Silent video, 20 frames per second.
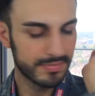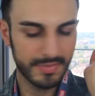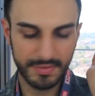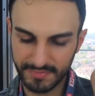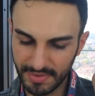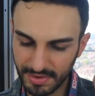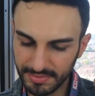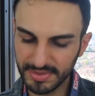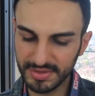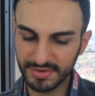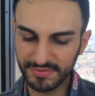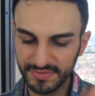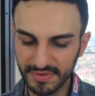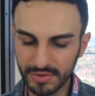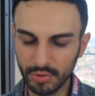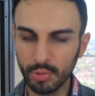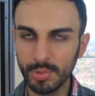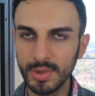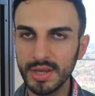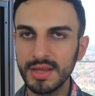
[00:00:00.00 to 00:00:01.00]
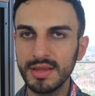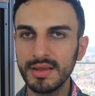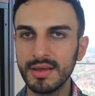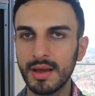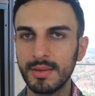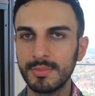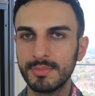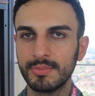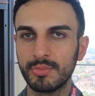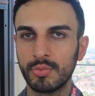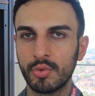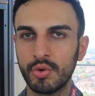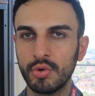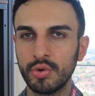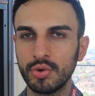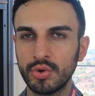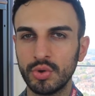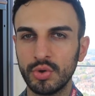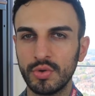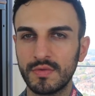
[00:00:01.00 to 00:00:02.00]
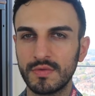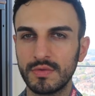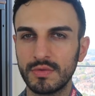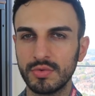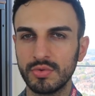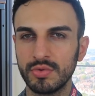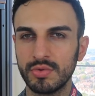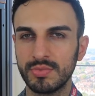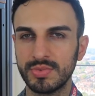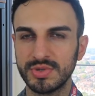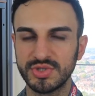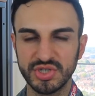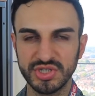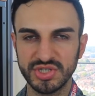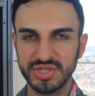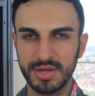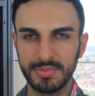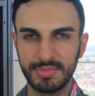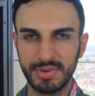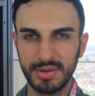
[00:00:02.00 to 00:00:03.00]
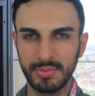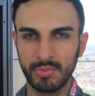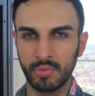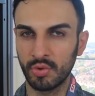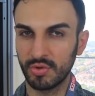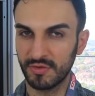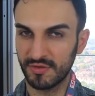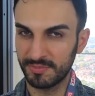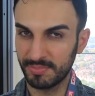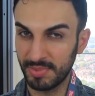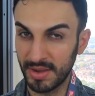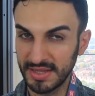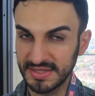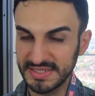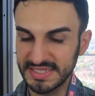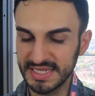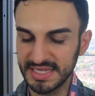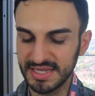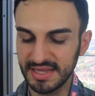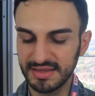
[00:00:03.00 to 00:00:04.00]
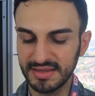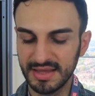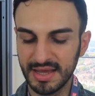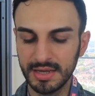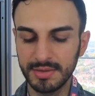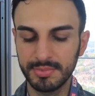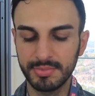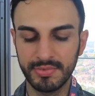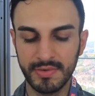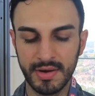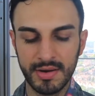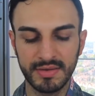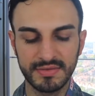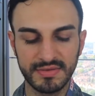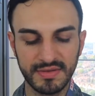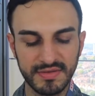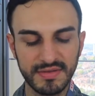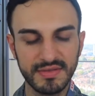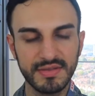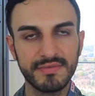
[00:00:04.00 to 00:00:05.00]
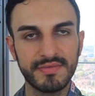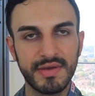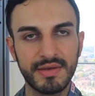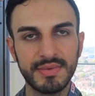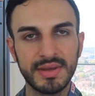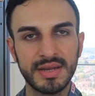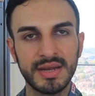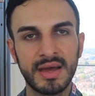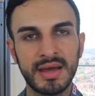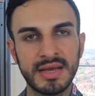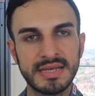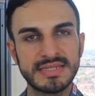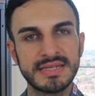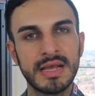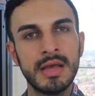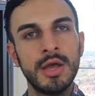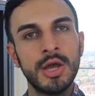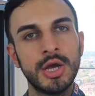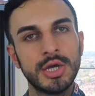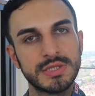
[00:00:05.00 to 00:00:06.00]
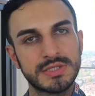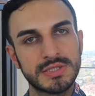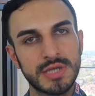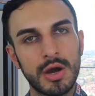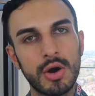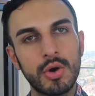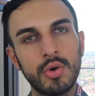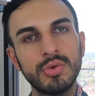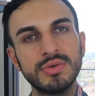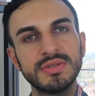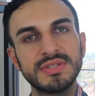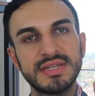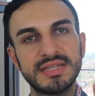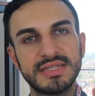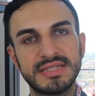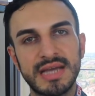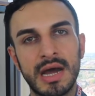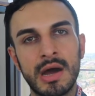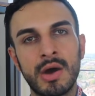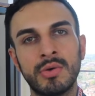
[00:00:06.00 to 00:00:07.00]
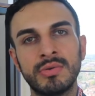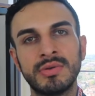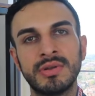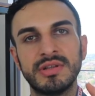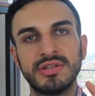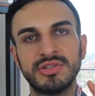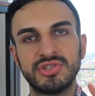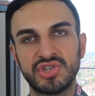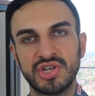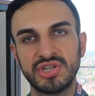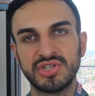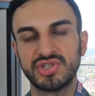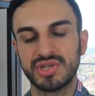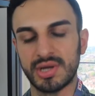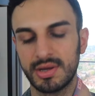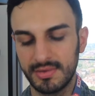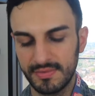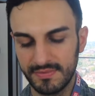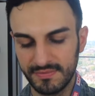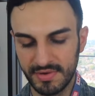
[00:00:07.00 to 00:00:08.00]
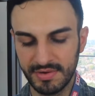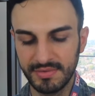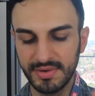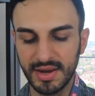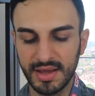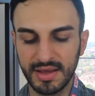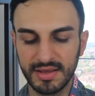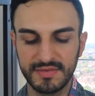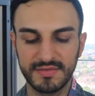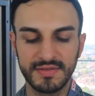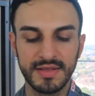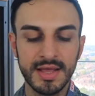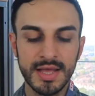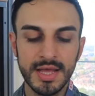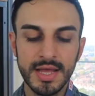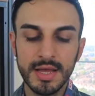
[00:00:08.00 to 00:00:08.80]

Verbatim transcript: Very different. Normally I'm more used to with ginger being more spicier than that, whereas this is a very nice toned down ginger. Very nice.